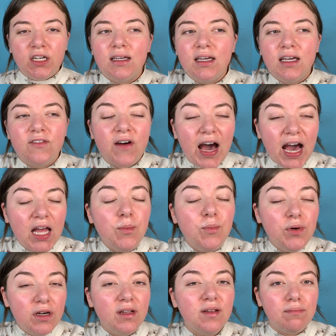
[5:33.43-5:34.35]
If I
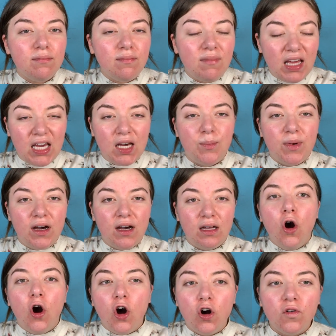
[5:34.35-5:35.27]
put makeup
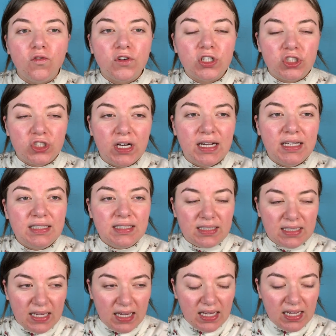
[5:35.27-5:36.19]
on over dry
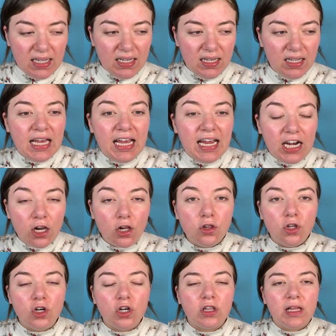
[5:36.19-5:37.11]
skin, it'll
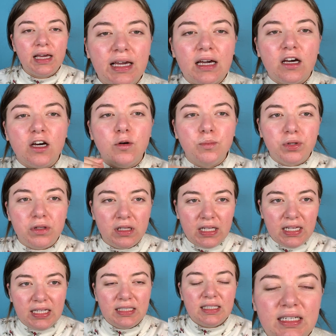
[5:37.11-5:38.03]
look like
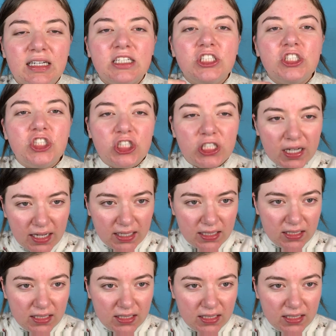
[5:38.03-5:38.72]
complete shit.